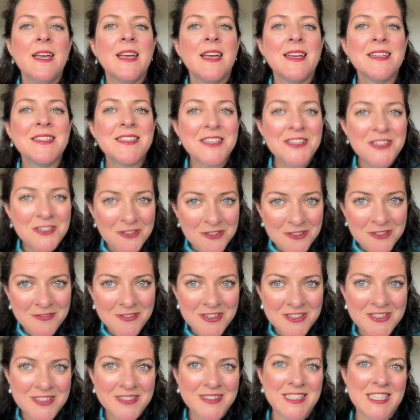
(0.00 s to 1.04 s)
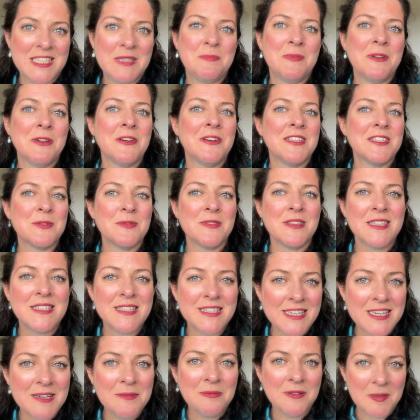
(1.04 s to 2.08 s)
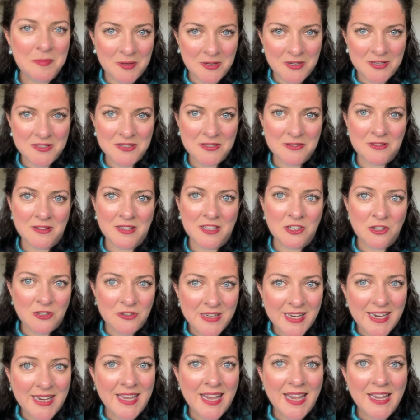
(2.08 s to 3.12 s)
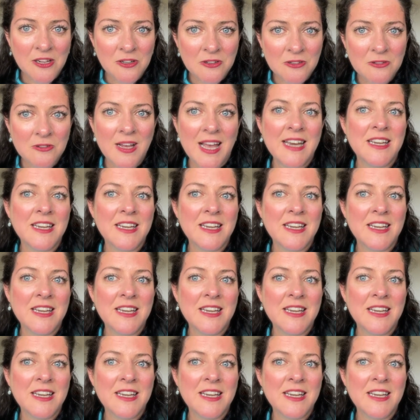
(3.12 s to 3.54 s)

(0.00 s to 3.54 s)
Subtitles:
It's a universal experience with a deeply personal and unique angle,